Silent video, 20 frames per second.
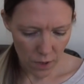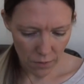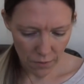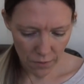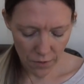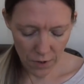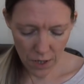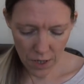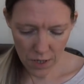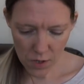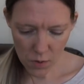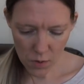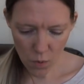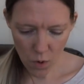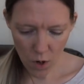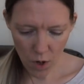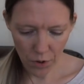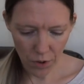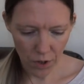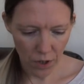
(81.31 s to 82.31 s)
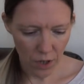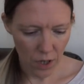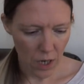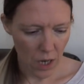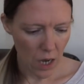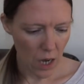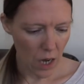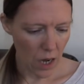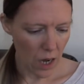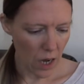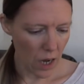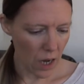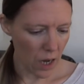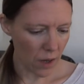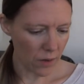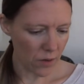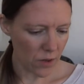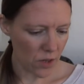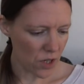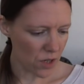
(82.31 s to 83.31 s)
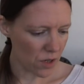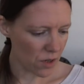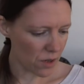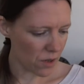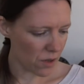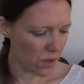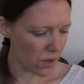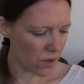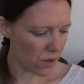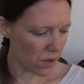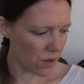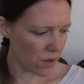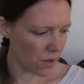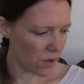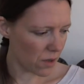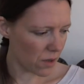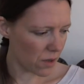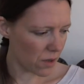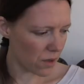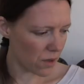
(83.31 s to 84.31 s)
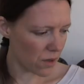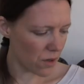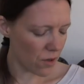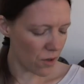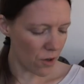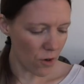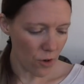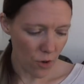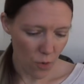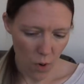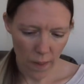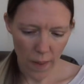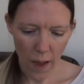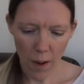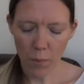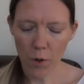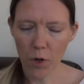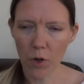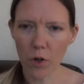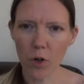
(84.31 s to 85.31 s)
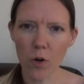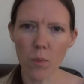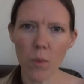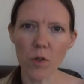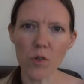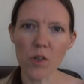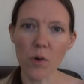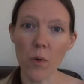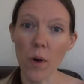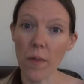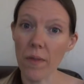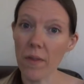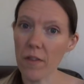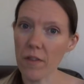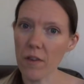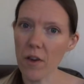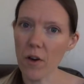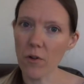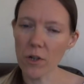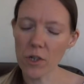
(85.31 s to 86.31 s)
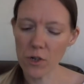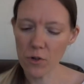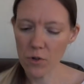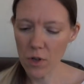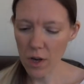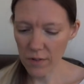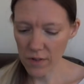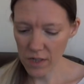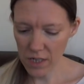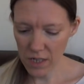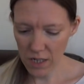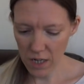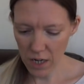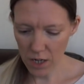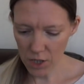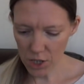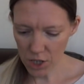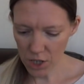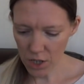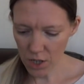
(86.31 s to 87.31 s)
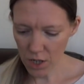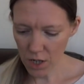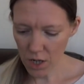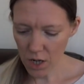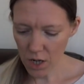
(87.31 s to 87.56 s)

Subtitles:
For this one and the other one that I'm going to come on to, and they're the only two that I've stitched.